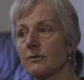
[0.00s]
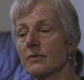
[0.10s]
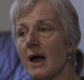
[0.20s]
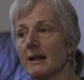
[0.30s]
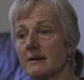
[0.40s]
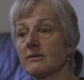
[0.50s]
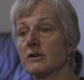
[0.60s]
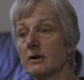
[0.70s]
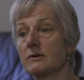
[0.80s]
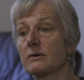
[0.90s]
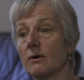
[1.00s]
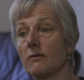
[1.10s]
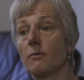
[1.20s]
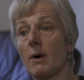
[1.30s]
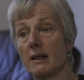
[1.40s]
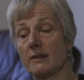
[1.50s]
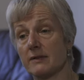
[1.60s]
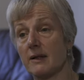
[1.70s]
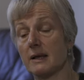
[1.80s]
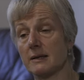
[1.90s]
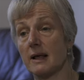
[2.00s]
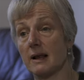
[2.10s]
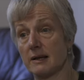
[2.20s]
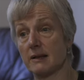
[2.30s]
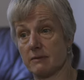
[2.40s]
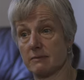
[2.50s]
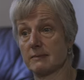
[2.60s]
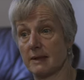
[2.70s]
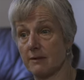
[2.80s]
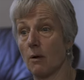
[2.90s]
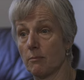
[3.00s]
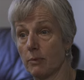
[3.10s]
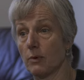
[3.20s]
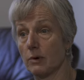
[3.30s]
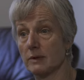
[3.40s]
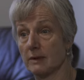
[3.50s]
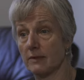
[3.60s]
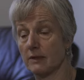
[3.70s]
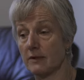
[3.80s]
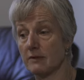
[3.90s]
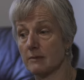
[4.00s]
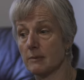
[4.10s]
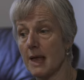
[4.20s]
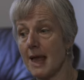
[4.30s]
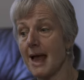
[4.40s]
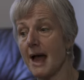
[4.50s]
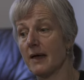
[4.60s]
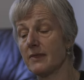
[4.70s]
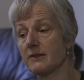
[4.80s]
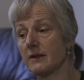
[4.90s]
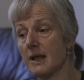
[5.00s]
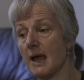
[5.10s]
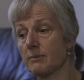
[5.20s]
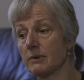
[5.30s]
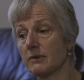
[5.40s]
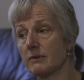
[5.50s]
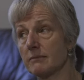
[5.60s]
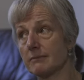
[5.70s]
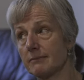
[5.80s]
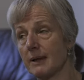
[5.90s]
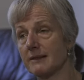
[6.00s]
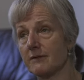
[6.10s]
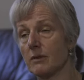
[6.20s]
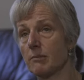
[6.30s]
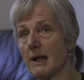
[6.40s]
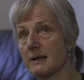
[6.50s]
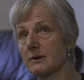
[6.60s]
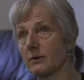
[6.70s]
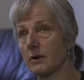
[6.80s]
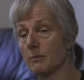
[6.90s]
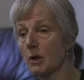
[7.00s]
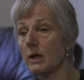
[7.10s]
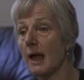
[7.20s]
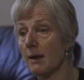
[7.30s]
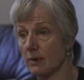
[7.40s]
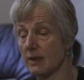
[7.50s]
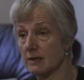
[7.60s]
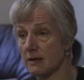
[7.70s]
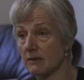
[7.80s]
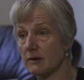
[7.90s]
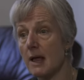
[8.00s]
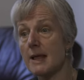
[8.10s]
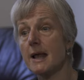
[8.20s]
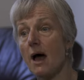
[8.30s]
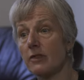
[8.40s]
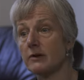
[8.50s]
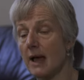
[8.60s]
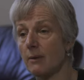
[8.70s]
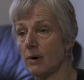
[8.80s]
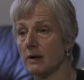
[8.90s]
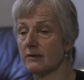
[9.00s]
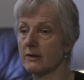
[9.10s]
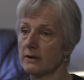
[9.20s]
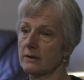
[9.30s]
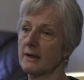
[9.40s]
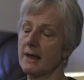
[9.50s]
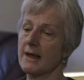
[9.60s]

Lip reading: that is turned off while the psychedelic is on board in the system. And this enables bits of the brain to communicate with each other, other networks that are